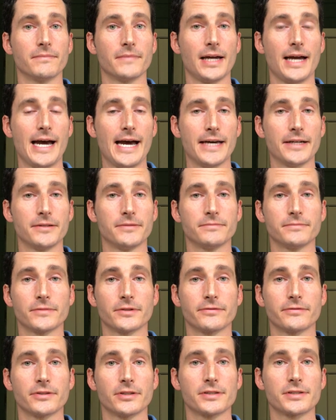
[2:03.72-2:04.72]
Adam,
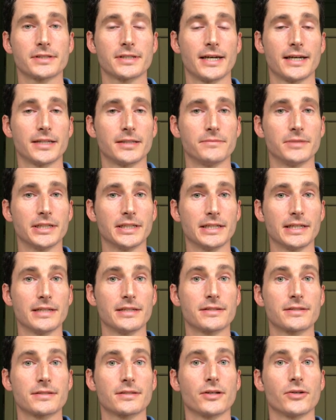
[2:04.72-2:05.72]
the first Adam, and
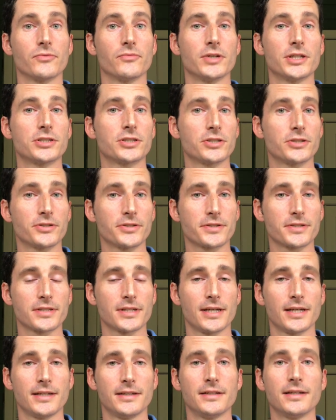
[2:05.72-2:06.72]
his original
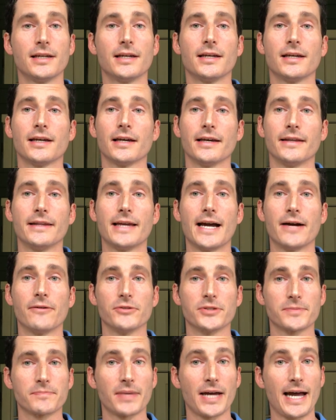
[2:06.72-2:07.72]
sin, and that
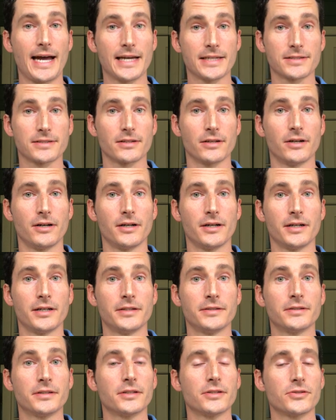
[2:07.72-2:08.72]
was passed
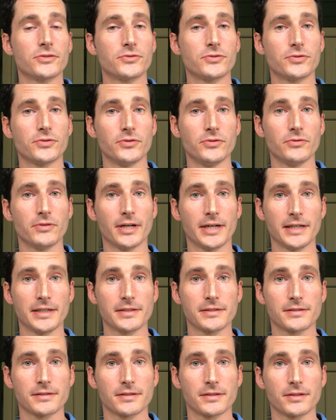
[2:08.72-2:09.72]
on to
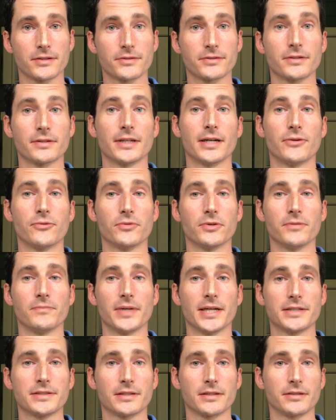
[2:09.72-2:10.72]
us so that we're
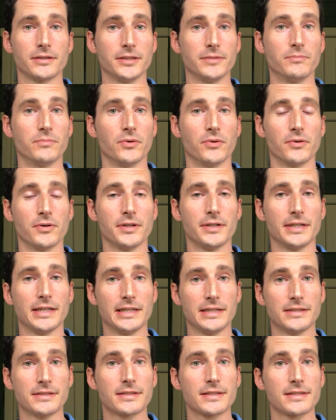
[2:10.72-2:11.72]
basically born
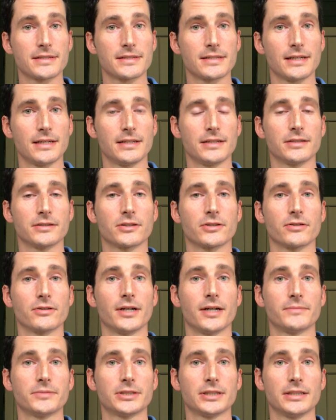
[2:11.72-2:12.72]
into sin and
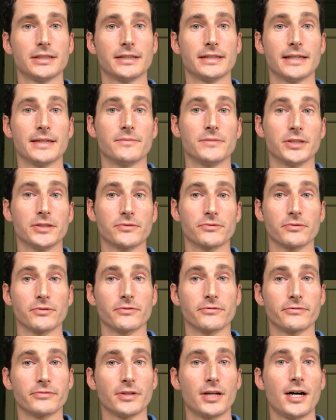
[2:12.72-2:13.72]
corruption, and that means we're
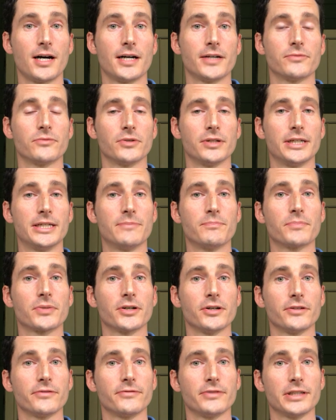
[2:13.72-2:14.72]
flawed, we're
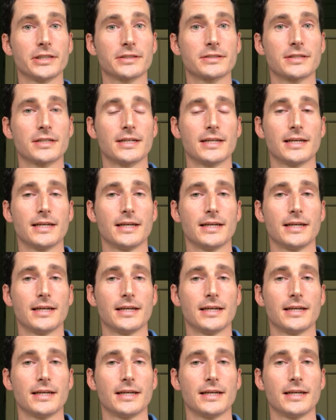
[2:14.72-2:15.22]
imperfect.